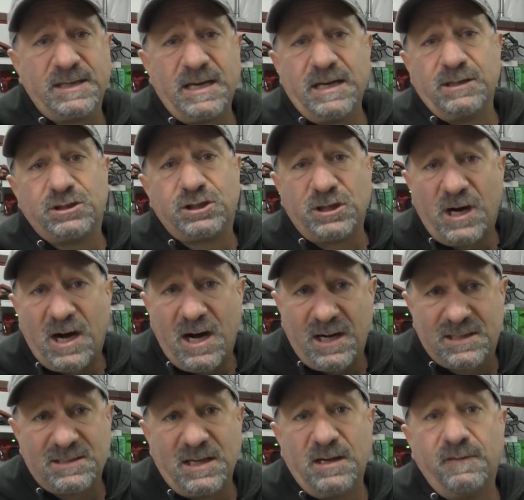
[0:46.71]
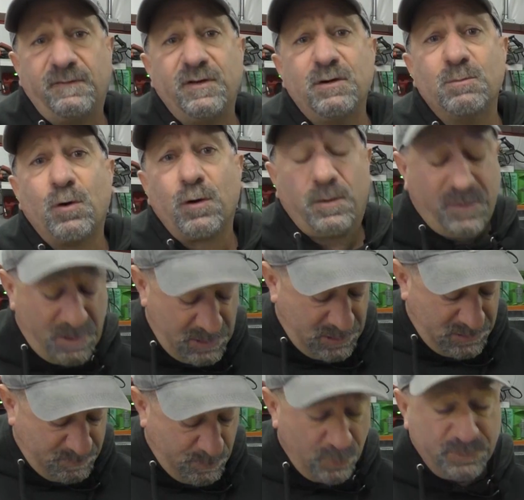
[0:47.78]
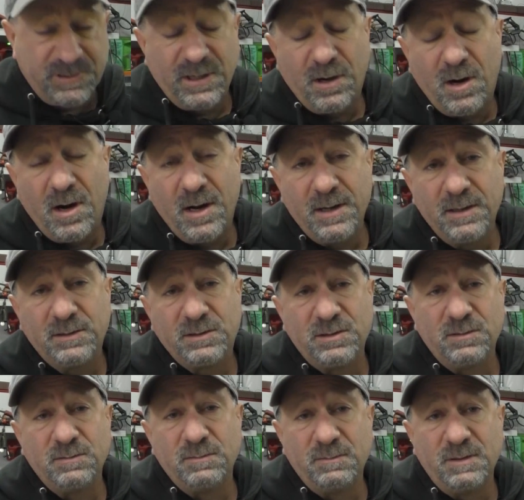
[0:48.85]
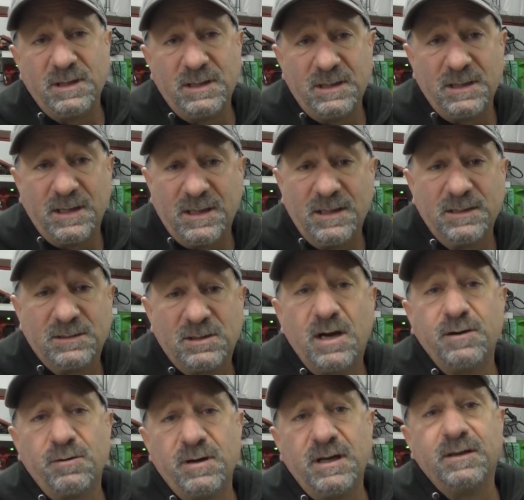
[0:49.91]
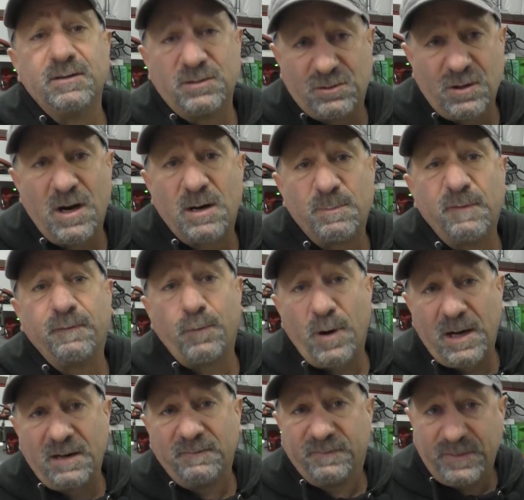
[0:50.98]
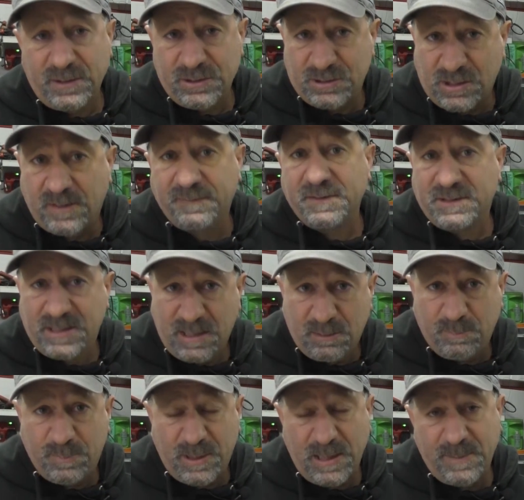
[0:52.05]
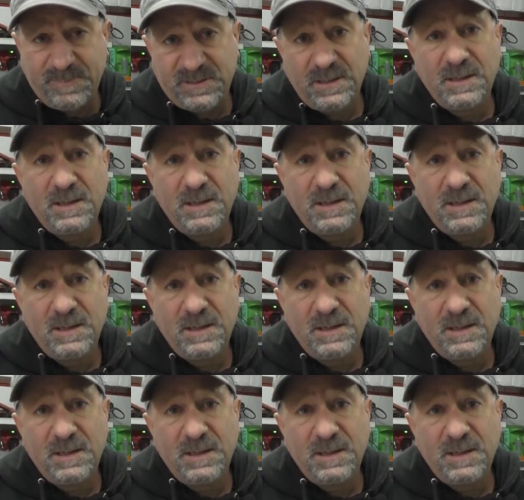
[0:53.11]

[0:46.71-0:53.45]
to get shocks and a few more things bolted on to the underneath the truck before I can finish off the tailpipes.